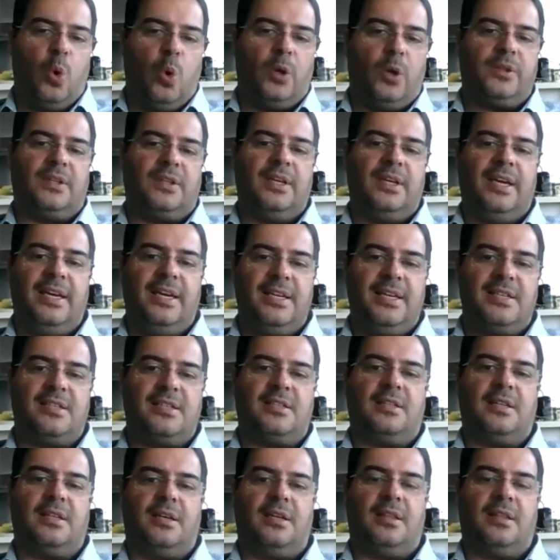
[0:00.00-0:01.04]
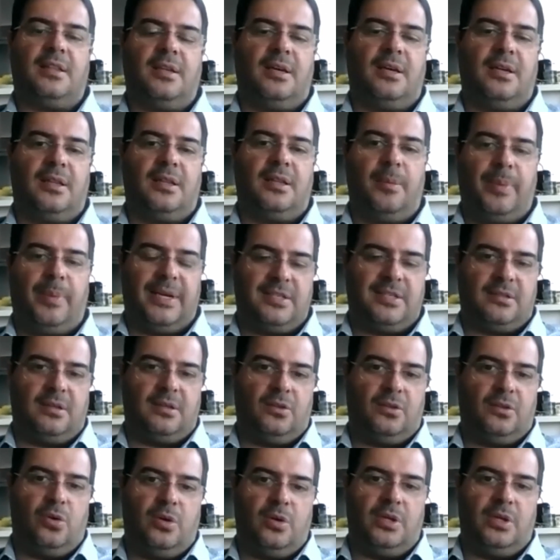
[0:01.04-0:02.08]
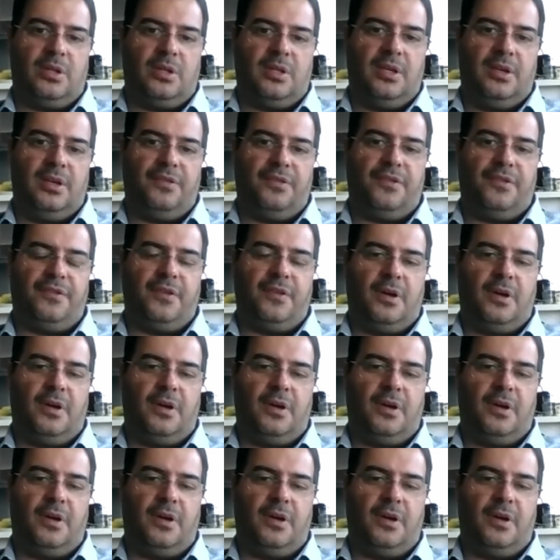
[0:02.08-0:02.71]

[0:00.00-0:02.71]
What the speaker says: is the best alternative